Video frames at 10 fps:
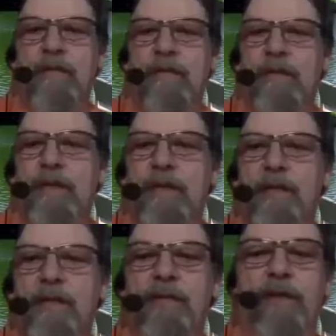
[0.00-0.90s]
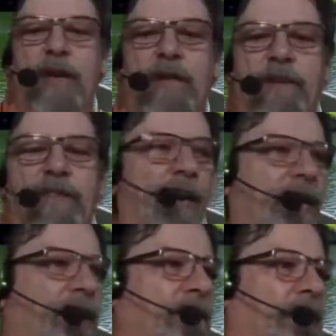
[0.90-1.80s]
it, it was a great event, though. I didn't
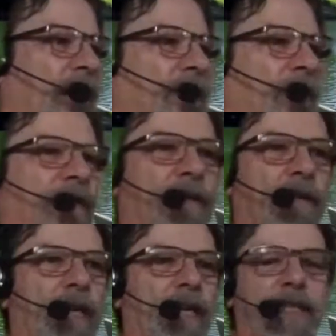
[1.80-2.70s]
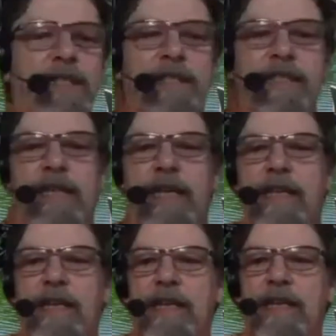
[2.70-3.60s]
even operate, so I'd like to
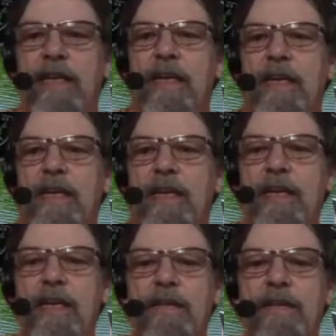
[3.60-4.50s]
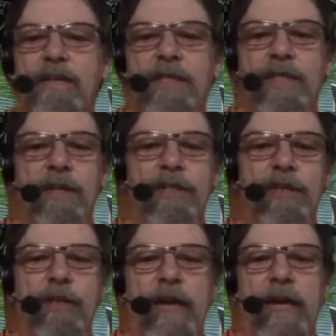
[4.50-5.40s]
say that uh, there's a
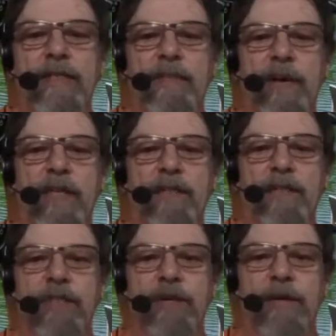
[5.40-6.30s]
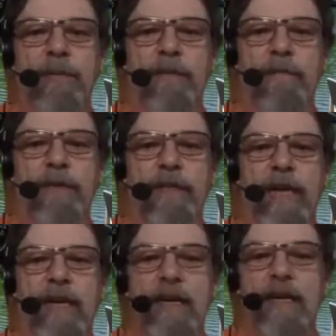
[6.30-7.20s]
social aspect to showing up to
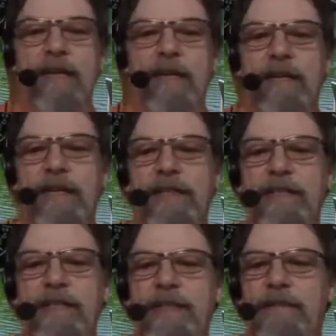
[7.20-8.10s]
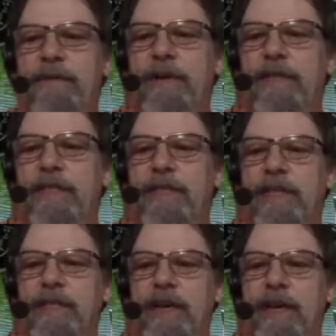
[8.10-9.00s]
field day. You get to see folks and,
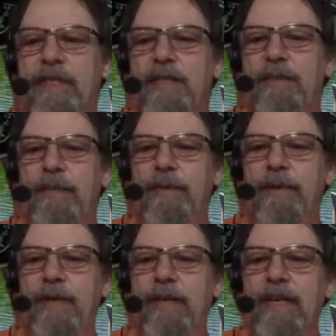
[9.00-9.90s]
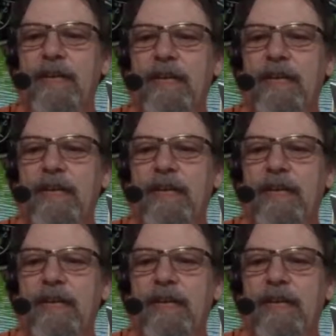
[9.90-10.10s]
and talk to people and,